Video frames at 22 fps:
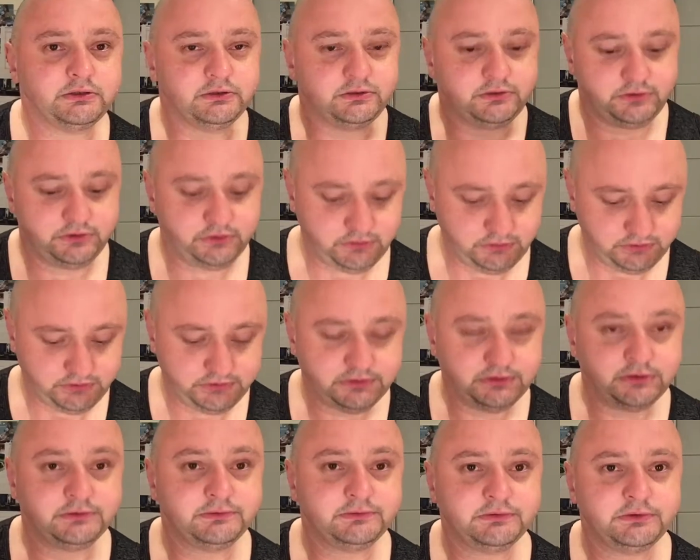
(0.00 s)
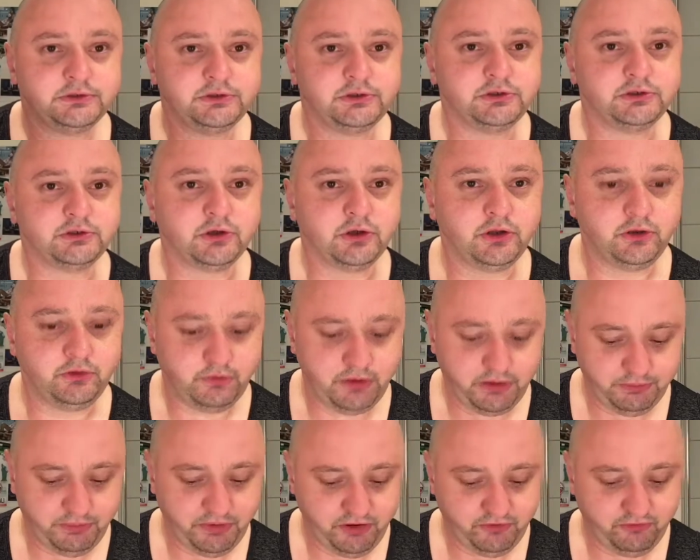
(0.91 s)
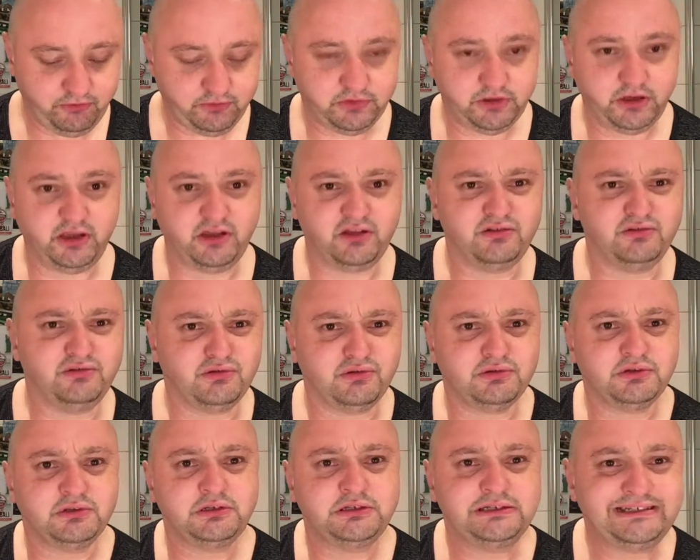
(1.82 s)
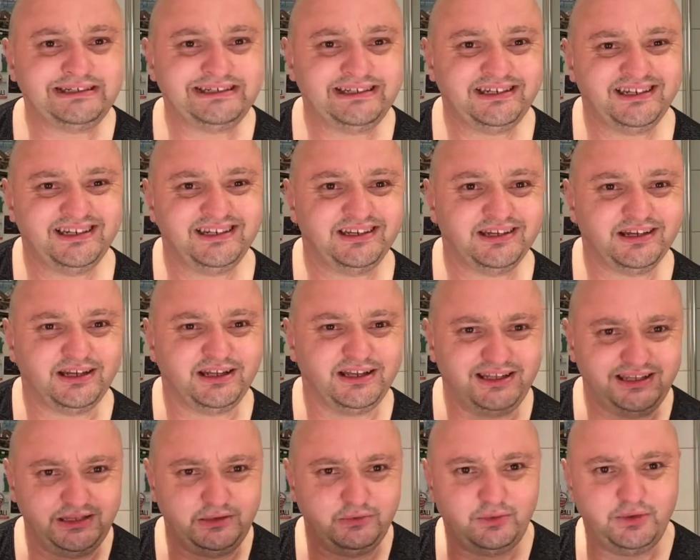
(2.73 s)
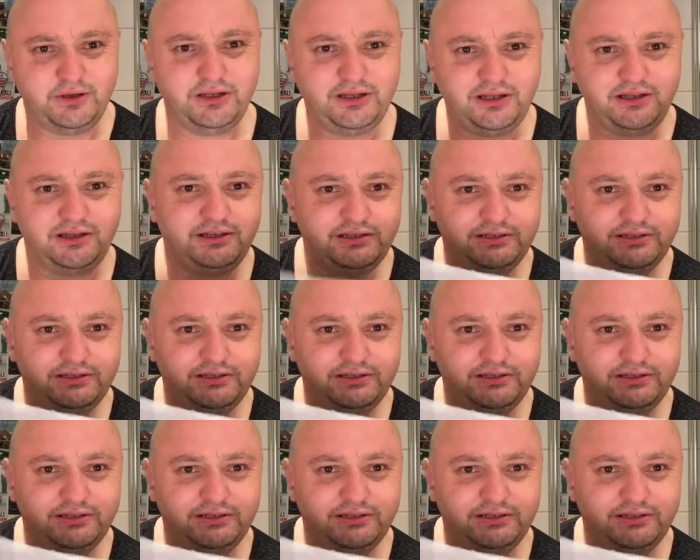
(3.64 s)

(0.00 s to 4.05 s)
So I'm just gonna wipe off, take a new clean one.